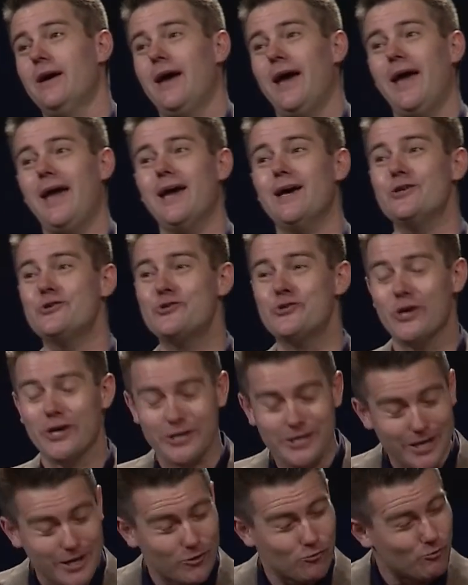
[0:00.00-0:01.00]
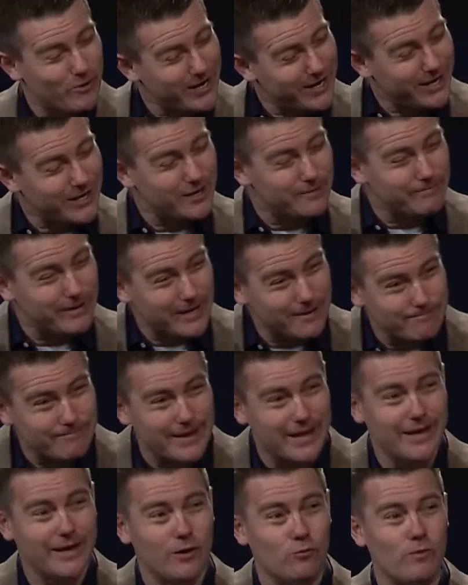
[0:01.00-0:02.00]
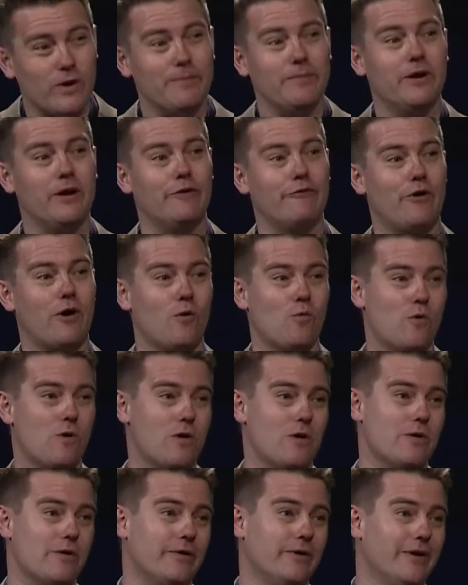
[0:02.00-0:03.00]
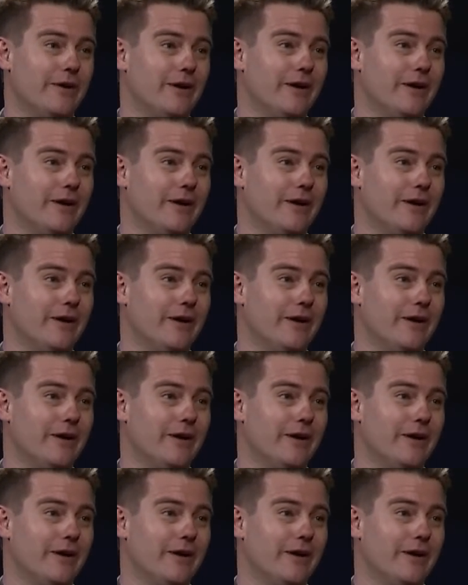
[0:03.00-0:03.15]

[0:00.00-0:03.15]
And again, we need to be men and women of our word.